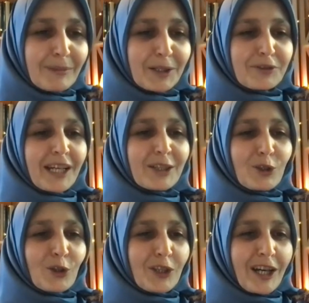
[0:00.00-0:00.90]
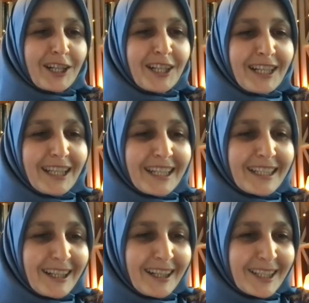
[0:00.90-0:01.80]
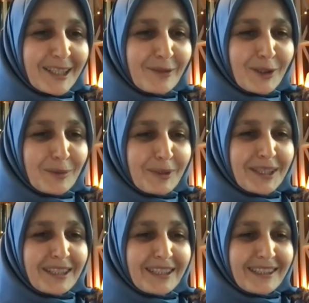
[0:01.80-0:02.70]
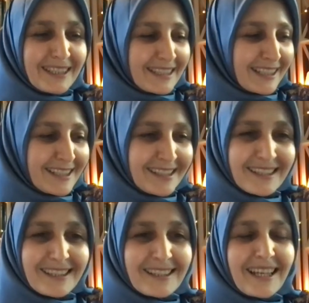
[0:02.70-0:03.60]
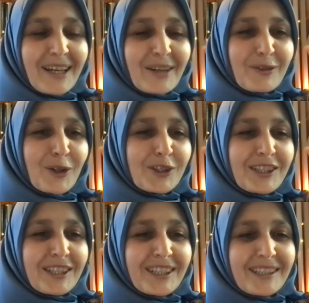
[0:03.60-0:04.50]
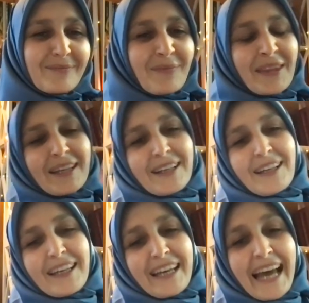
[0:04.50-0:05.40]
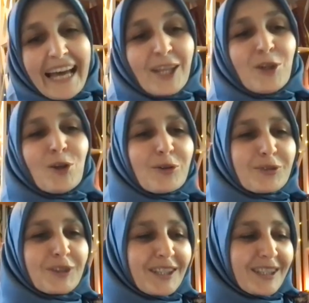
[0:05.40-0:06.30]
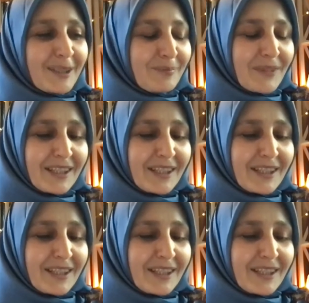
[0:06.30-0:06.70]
My friend Yonara and I will be the discussant for the end of the